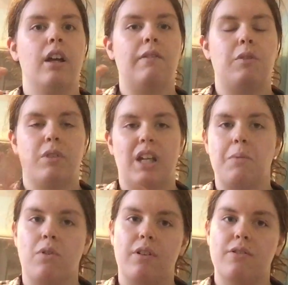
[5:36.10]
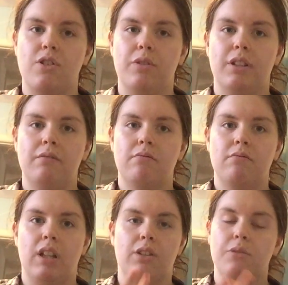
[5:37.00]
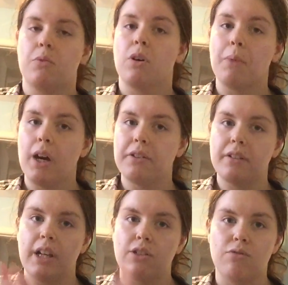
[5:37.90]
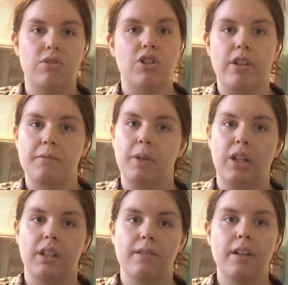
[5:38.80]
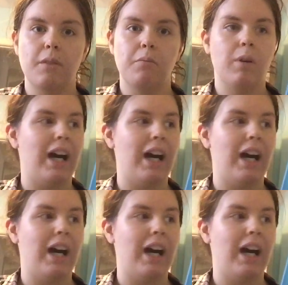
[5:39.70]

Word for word: If you want to get more into it and learn more about it, I do suggest picking this up.